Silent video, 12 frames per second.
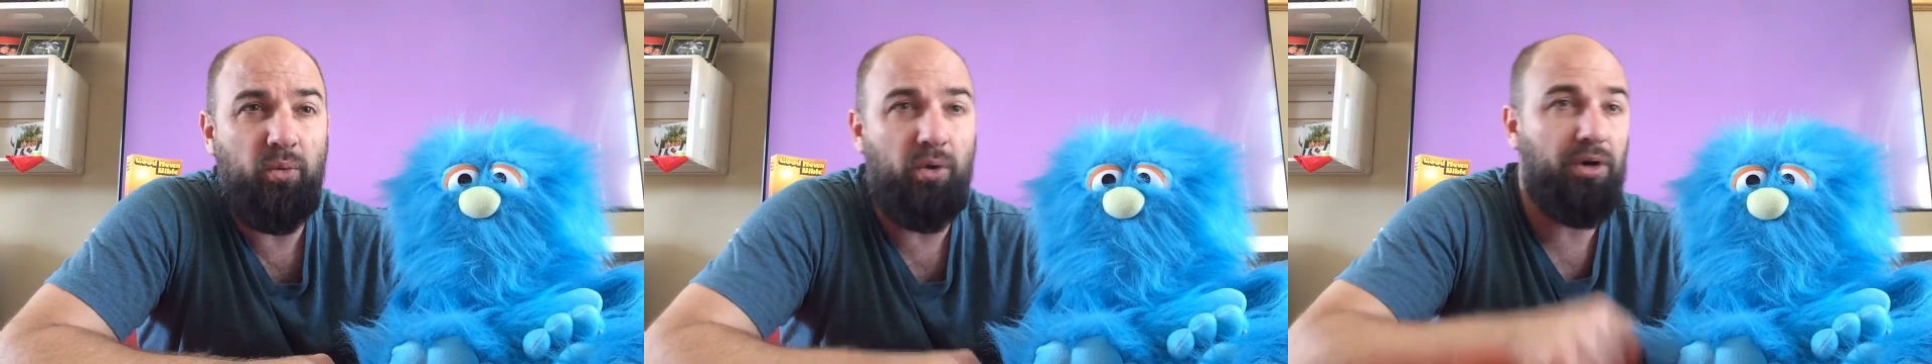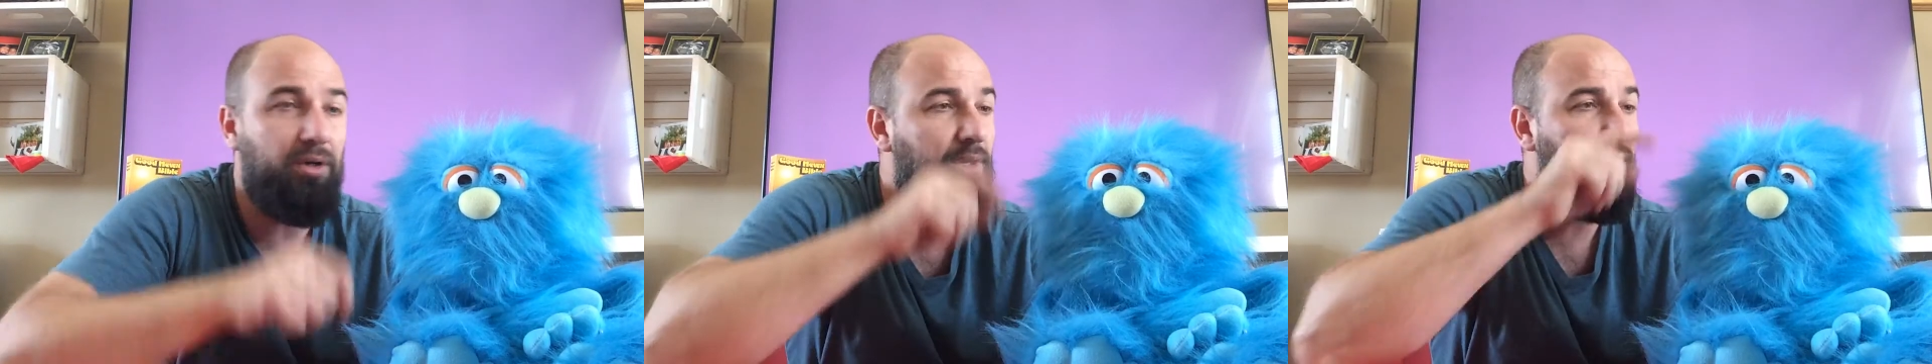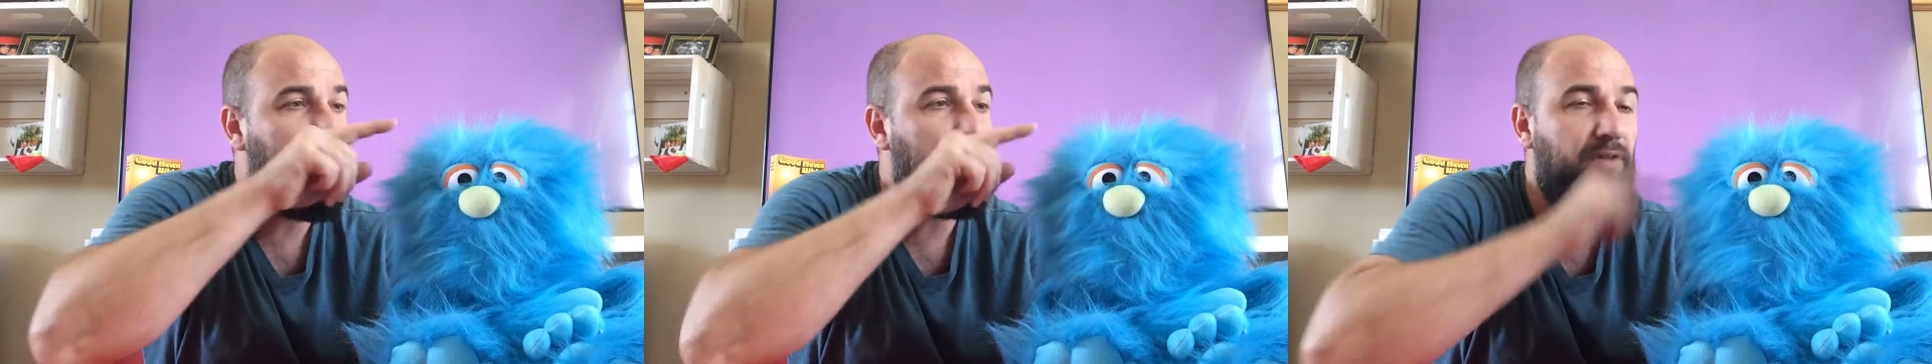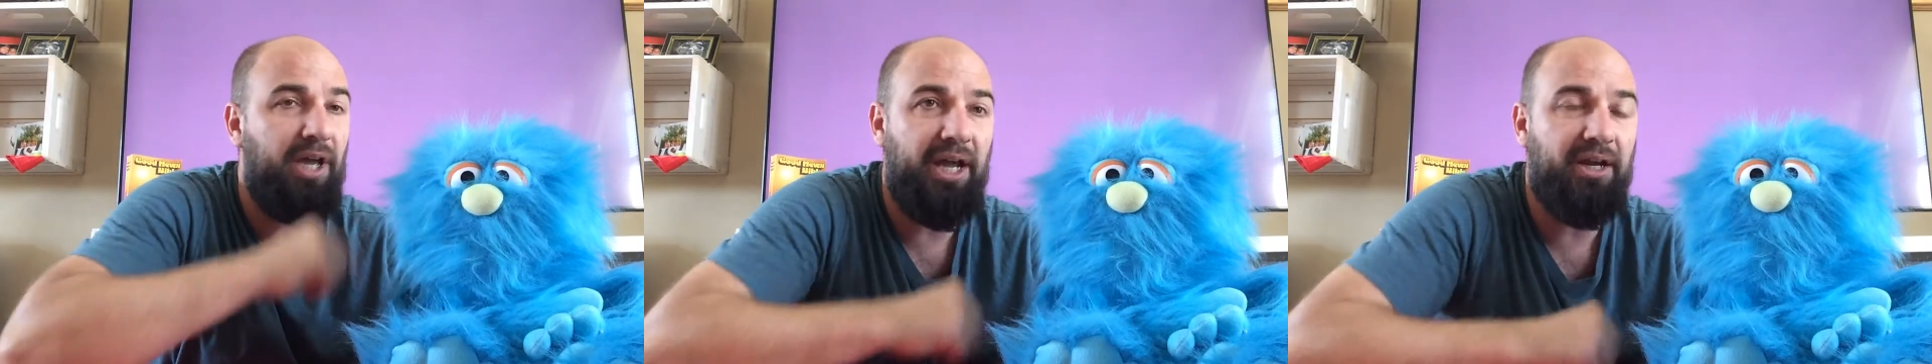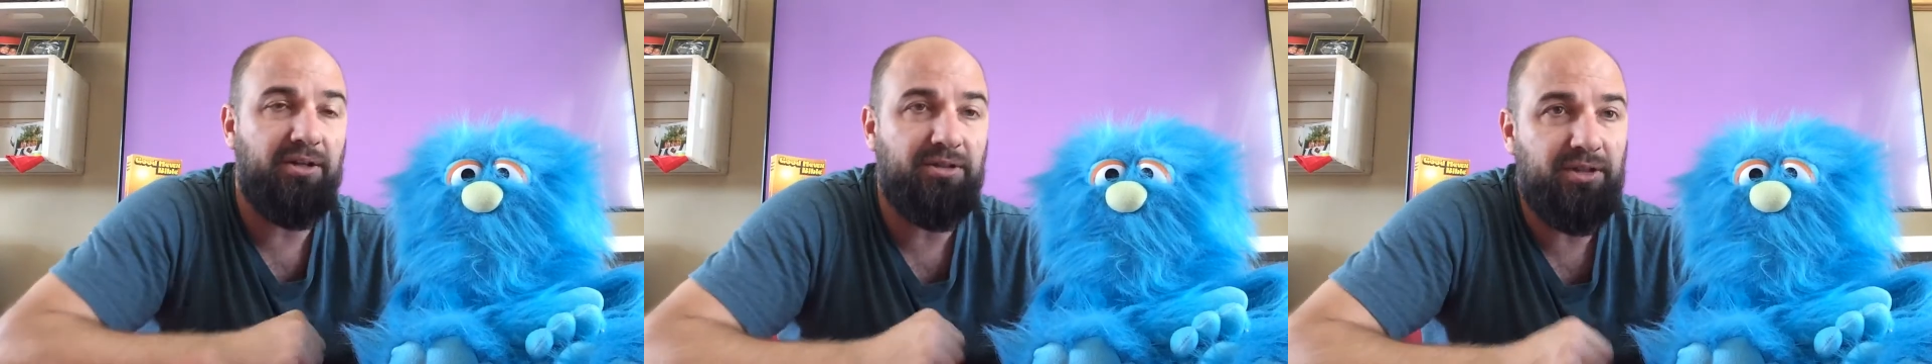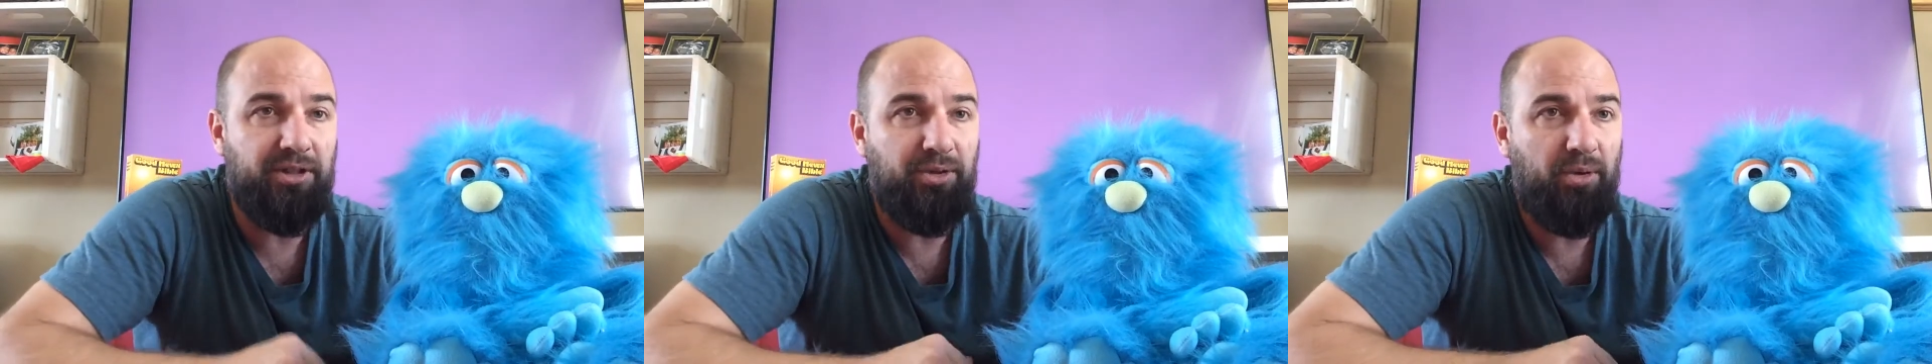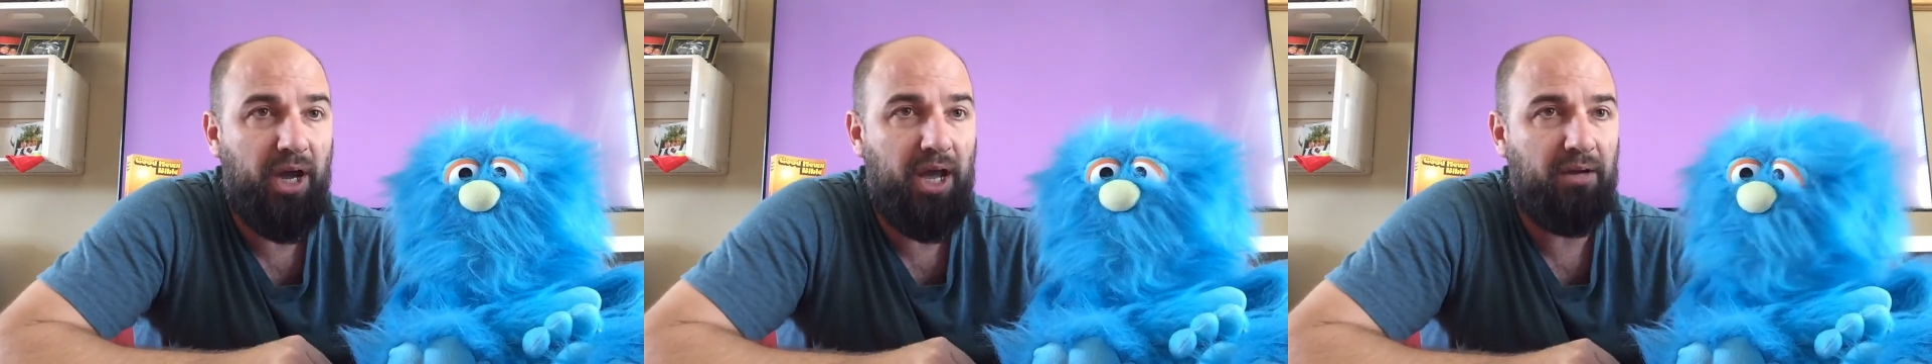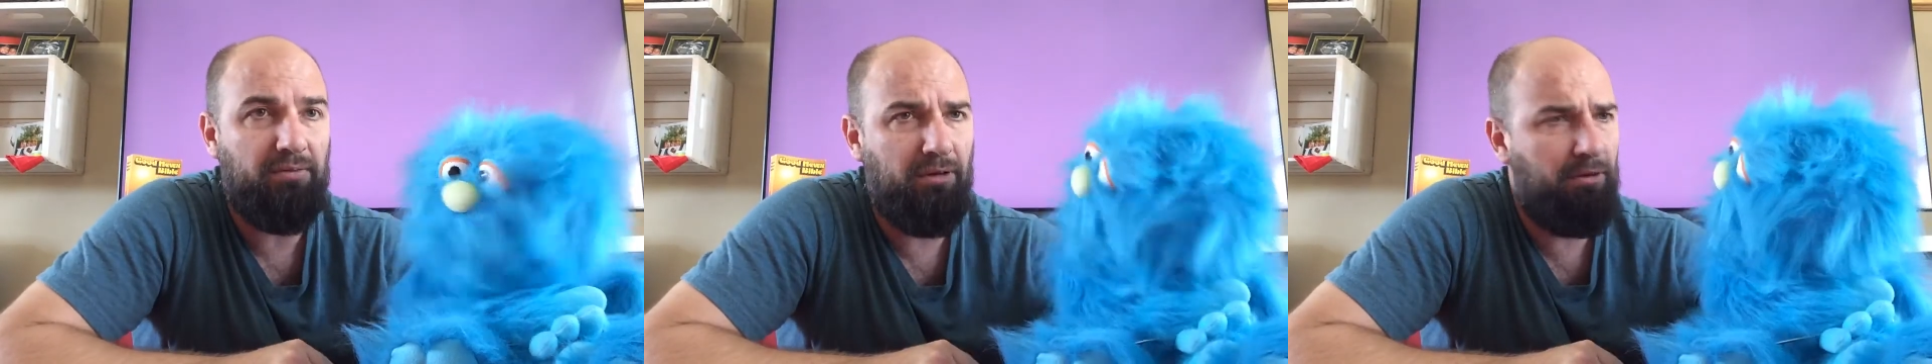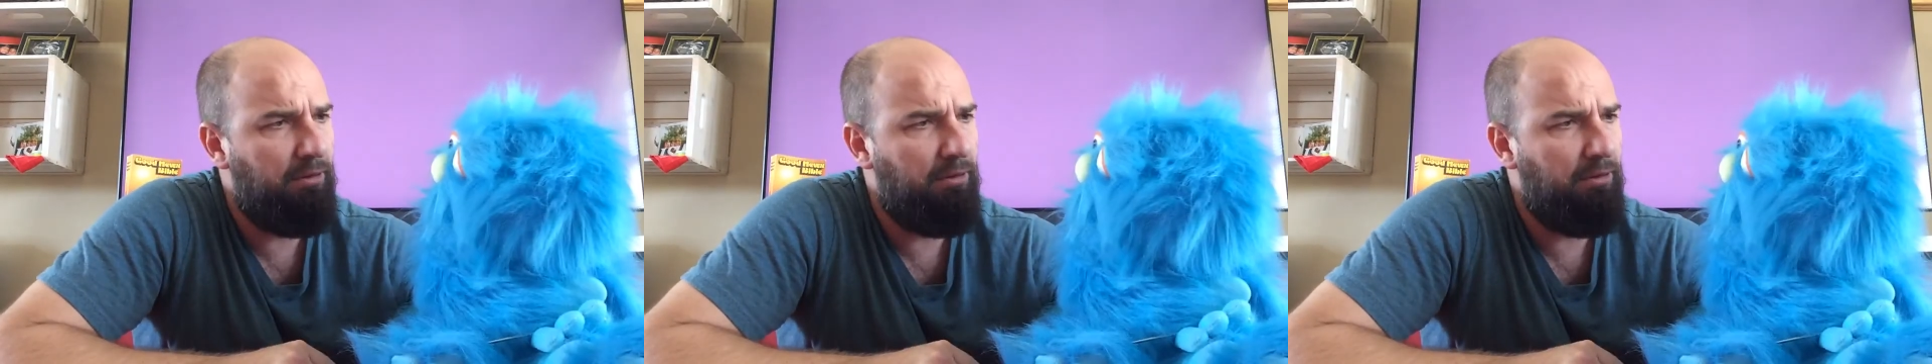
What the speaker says: one of the hairs that you have.